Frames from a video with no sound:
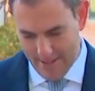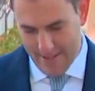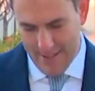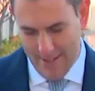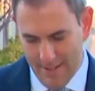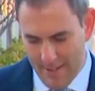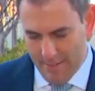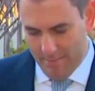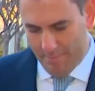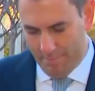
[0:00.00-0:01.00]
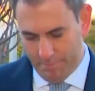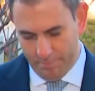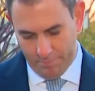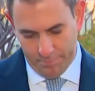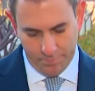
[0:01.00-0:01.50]
for Labor. Let's
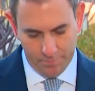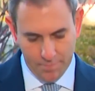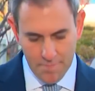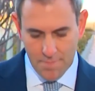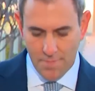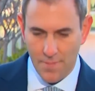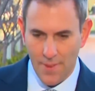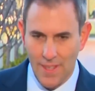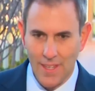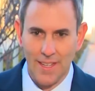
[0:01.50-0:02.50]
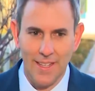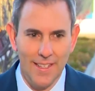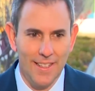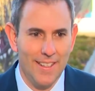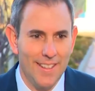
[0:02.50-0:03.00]
just have a little listen in right
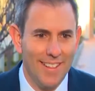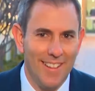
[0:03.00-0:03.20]
now.